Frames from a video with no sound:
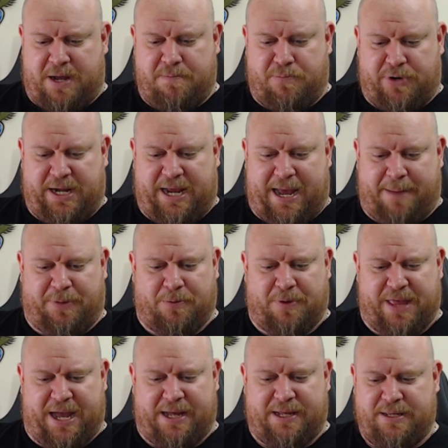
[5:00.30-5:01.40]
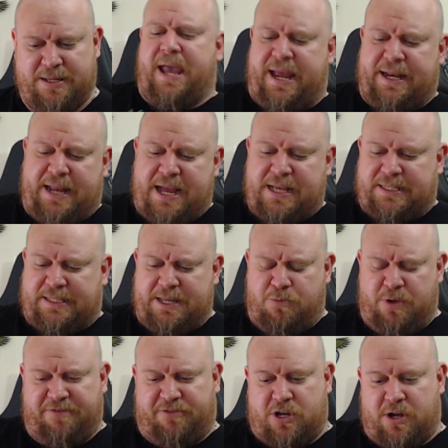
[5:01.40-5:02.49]
I'm pretty happy with that. And lastly,
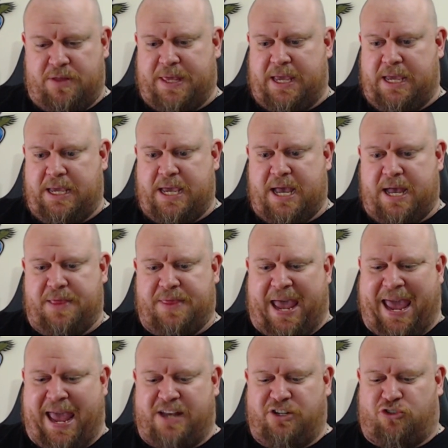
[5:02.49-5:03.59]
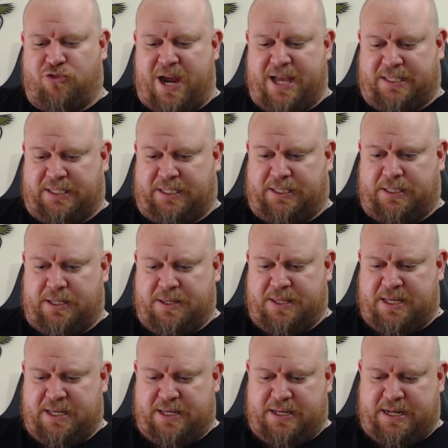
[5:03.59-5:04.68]
we've got the uh, the headdress,
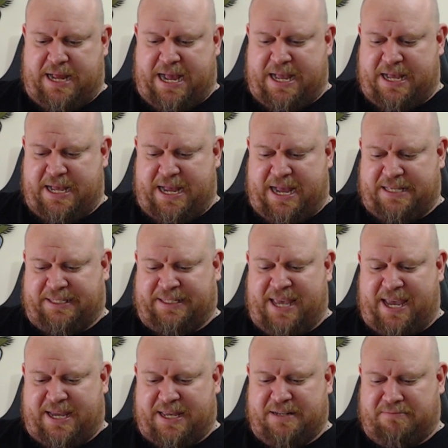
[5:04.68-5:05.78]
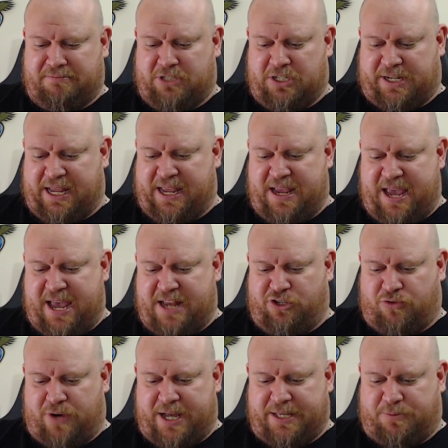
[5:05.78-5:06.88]
the uh, Aztecan-looking
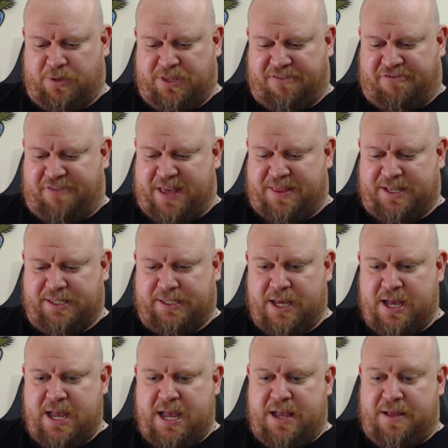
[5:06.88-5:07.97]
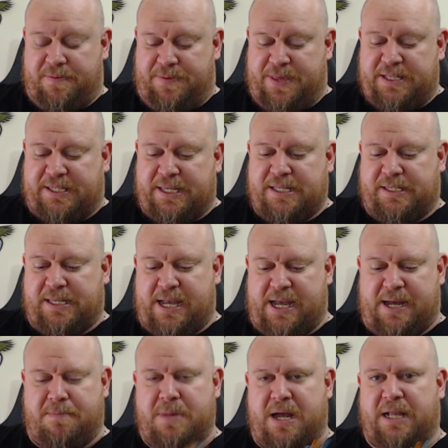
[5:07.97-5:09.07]
headdress with the feathers. This is
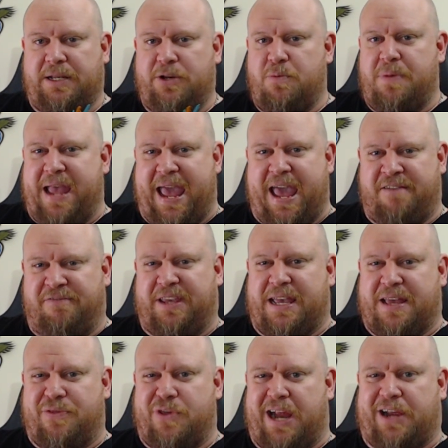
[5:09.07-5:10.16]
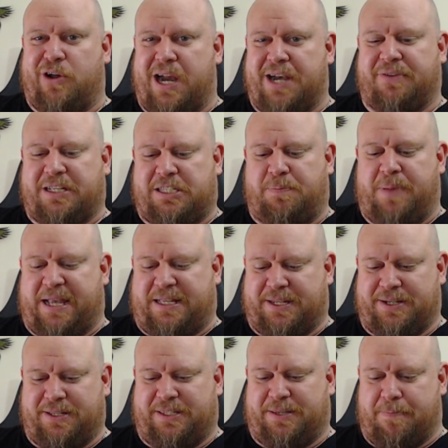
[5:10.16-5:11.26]
um, a little bit heavier than I kind of expected
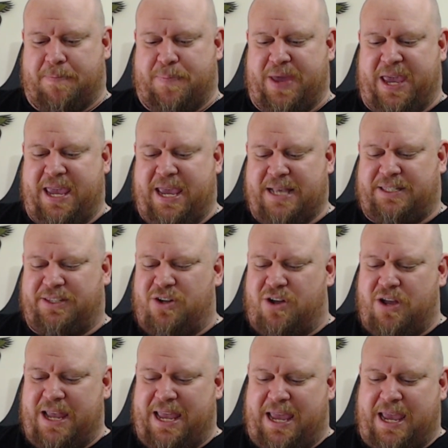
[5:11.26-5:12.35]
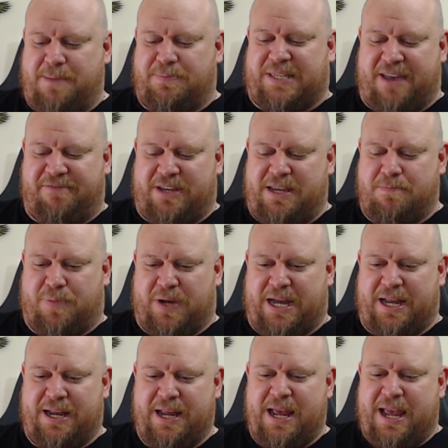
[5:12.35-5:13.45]
it to be. It's not heaps heavy,
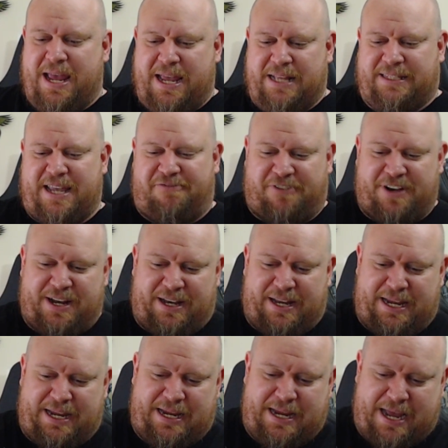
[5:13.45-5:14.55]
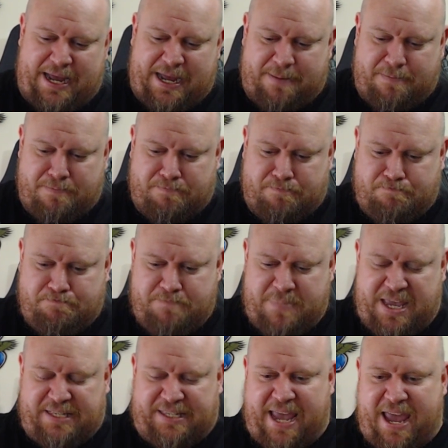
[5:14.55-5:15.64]
but it definitely um,
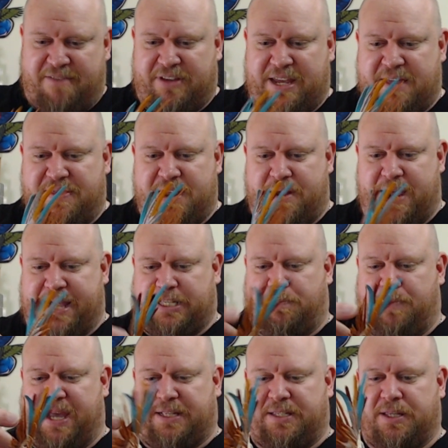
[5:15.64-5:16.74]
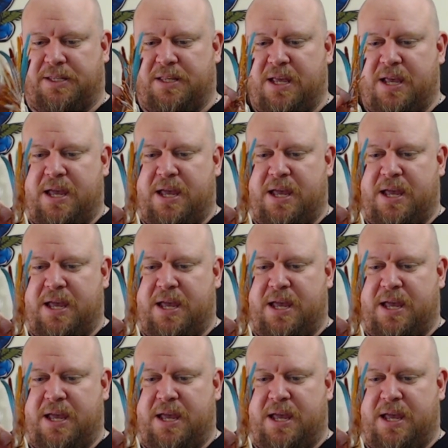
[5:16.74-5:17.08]
is heavier than I expected.